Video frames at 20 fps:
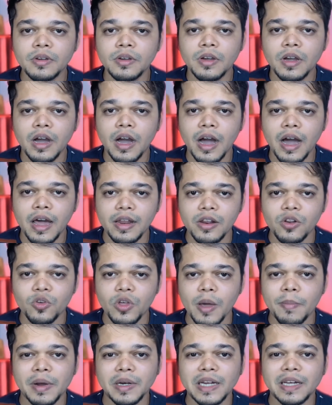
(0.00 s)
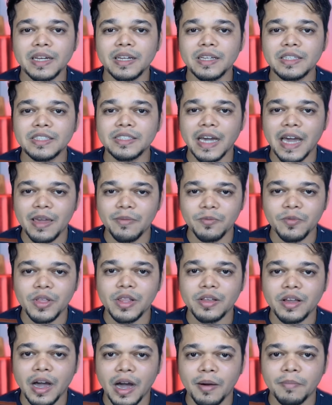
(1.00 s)
Hallelujah. But a uh, time will
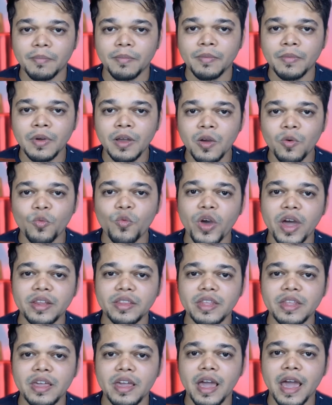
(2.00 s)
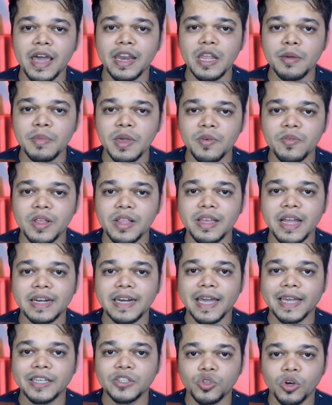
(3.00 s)
come where the enemy will get
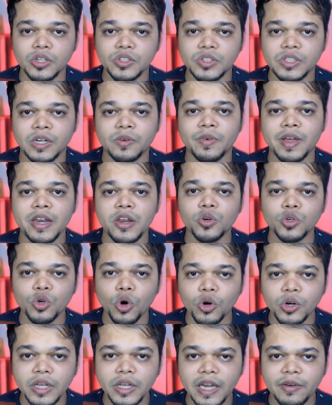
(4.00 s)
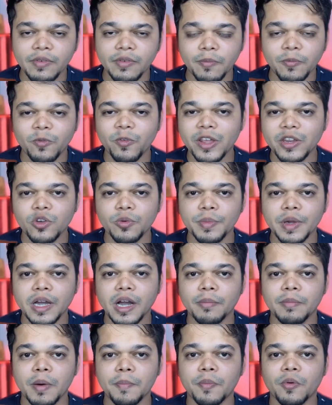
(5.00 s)
exhausted when you don't give up, when you
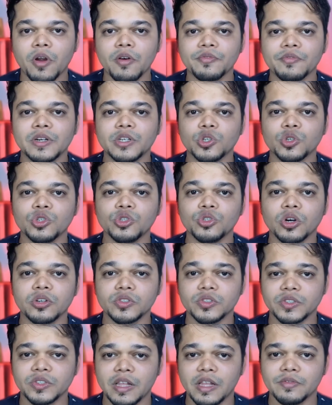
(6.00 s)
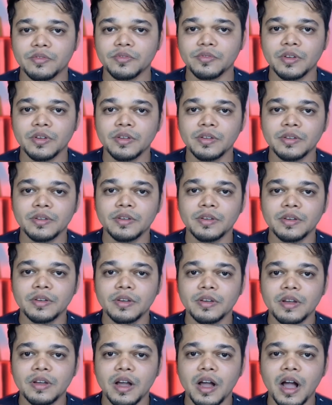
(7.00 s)
become a prophet to yourself.
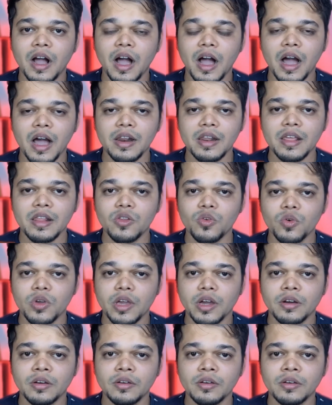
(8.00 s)
Hallelujah.